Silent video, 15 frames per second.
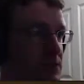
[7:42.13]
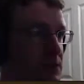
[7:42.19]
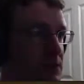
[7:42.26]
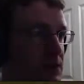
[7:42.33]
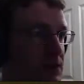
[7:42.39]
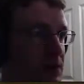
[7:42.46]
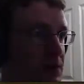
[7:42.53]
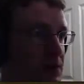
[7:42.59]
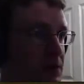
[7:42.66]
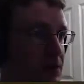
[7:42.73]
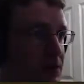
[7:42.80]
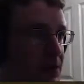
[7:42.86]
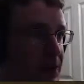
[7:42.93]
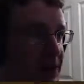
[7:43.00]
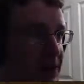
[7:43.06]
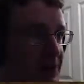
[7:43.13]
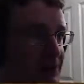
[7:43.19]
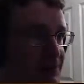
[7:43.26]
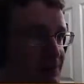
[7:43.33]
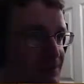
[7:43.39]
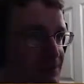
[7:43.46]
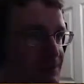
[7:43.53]
Oh, right,
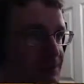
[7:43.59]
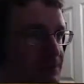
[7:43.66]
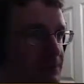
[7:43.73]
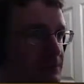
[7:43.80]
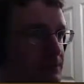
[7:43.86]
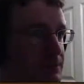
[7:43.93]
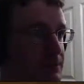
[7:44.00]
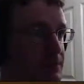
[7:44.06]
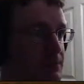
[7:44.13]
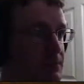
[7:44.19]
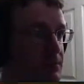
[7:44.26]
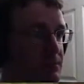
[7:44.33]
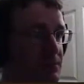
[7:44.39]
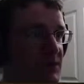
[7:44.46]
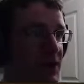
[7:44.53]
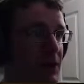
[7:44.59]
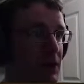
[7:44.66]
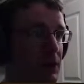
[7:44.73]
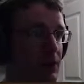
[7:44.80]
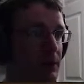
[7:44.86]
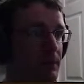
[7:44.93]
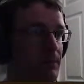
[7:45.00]
Mike. Oh! Don't
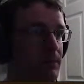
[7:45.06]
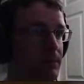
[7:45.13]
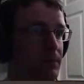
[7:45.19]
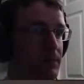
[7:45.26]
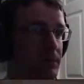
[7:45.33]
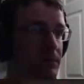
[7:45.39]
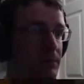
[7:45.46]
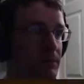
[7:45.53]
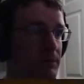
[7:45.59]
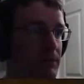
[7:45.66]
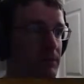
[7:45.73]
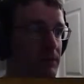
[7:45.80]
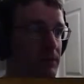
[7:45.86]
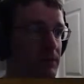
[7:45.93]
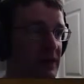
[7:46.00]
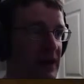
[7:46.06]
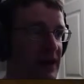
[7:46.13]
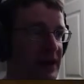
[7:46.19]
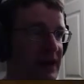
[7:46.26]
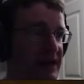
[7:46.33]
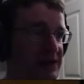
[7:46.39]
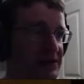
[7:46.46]
just kill me. That
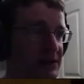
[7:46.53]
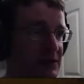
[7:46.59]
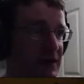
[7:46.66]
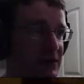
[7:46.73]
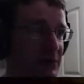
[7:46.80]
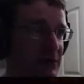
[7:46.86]
guy just looked like